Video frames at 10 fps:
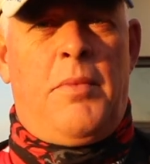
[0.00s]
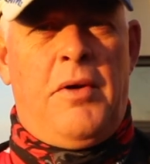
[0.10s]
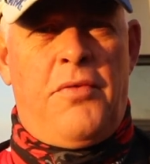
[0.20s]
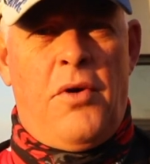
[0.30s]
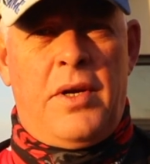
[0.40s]

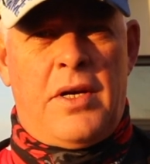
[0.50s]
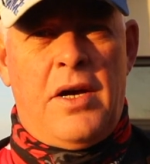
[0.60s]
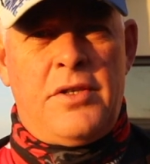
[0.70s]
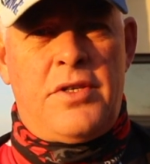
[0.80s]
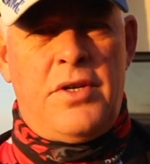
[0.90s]
before it
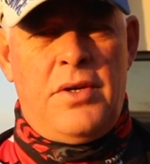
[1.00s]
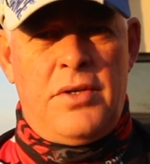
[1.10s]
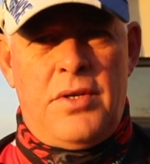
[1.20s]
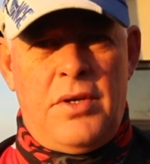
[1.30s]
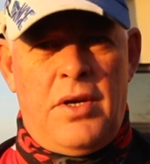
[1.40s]
goes to the
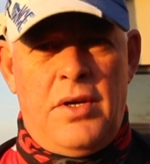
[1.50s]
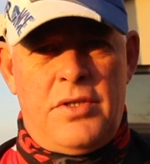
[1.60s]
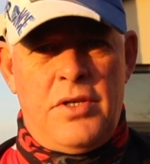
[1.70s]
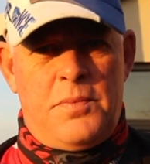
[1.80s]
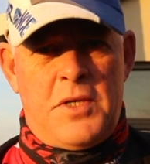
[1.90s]

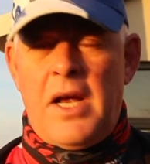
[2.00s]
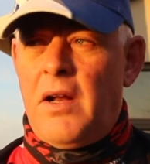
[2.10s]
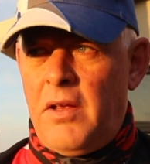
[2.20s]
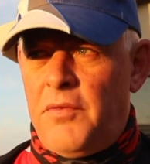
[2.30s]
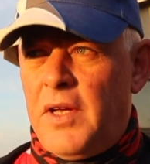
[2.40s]
YouTube
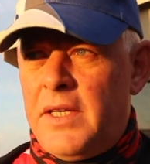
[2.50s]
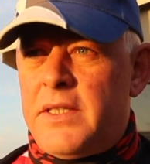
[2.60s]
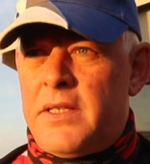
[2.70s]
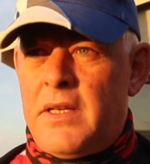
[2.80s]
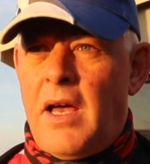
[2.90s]
channel, if
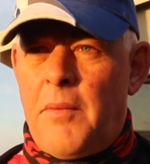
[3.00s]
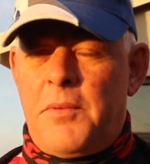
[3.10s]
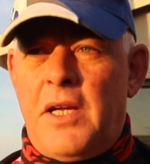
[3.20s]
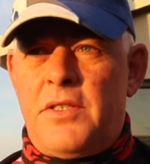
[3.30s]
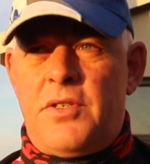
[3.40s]
there's
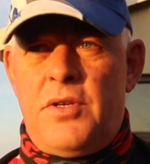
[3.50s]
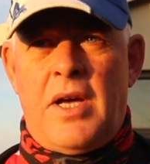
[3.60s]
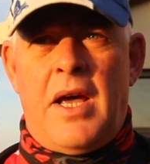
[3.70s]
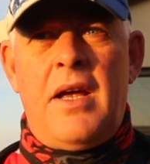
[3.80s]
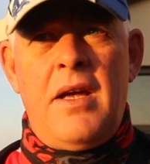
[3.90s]
updates
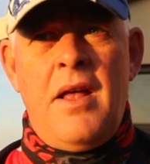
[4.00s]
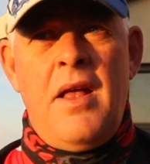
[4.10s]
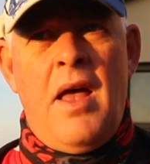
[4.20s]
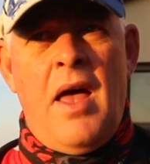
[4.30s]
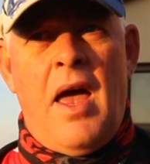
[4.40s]
today.
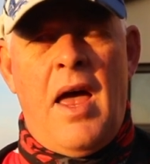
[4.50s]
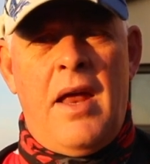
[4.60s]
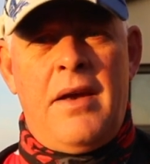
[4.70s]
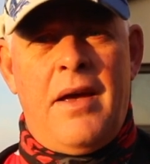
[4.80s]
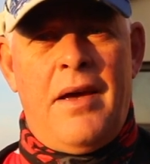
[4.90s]

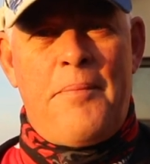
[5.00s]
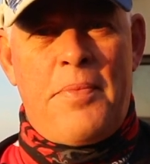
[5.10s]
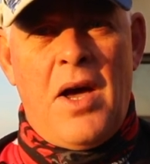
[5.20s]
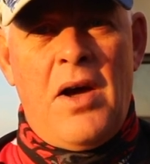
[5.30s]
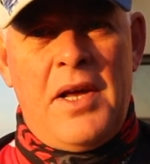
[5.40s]
And
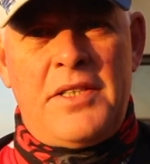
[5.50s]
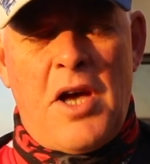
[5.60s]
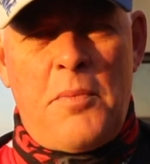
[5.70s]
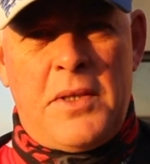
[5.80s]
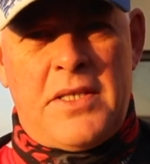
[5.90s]
yeah, let's
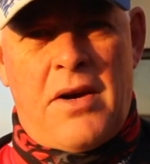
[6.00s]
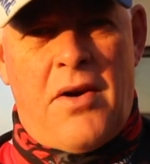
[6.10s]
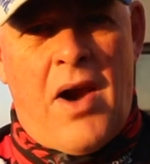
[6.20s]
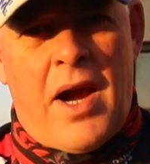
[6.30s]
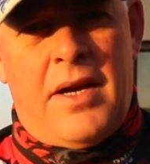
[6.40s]
hope it's a
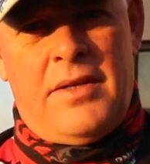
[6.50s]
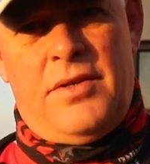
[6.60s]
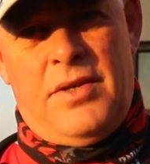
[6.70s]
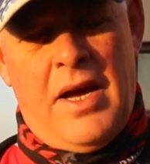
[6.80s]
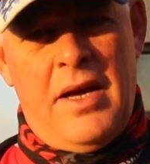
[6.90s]
cracker
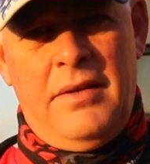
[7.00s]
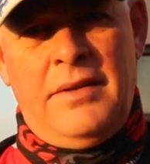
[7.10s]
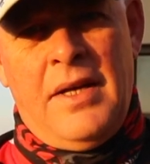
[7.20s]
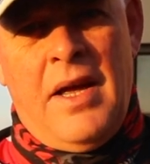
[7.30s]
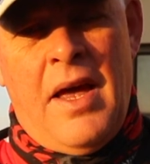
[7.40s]
today.
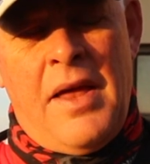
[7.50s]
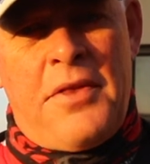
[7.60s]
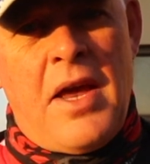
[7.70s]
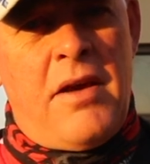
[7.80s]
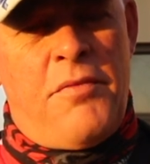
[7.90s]
And
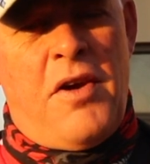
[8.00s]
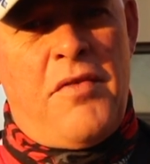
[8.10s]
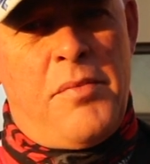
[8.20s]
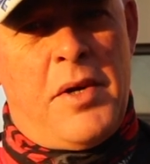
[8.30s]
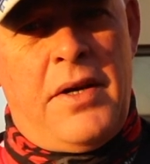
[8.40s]
thank you for
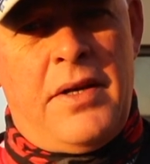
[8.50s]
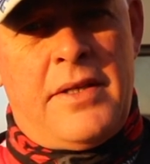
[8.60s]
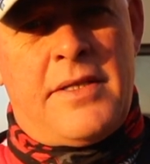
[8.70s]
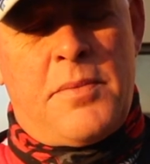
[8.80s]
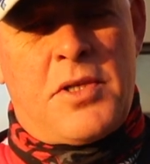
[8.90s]
everybody
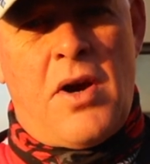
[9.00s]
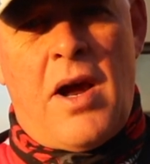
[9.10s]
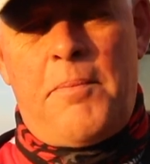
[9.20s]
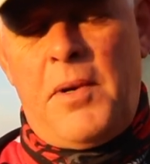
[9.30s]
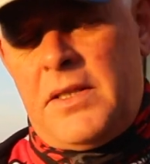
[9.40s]
that
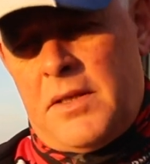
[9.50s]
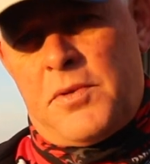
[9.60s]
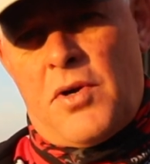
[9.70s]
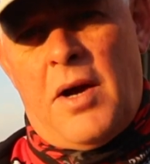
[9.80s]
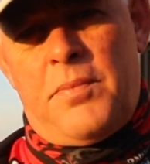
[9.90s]
subscribed. Please
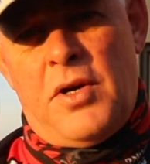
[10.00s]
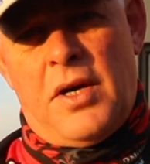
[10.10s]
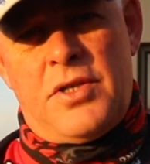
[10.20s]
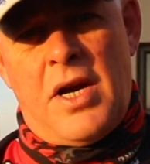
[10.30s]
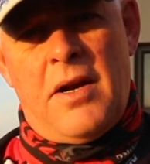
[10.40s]
subscribe to
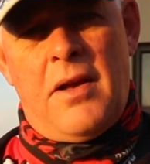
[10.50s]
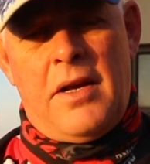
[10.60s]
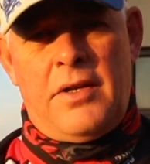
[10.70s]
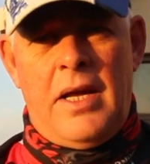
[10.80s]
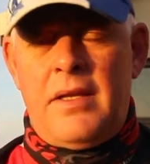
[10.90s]
our channel
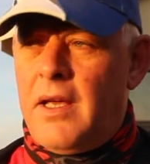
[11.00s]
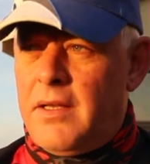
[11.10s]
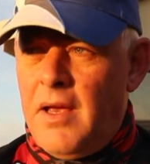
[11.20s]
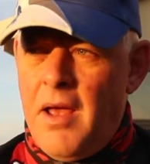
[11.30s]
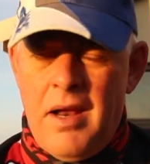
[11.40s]
and hit
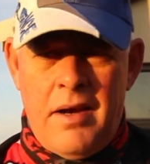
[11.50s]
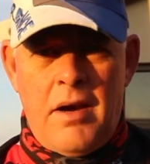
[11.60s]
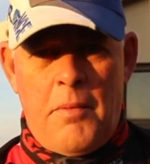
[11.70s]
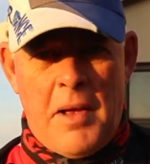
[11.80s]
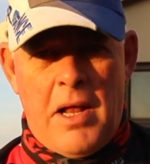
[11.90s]
that
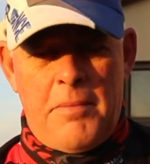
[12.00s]
little bell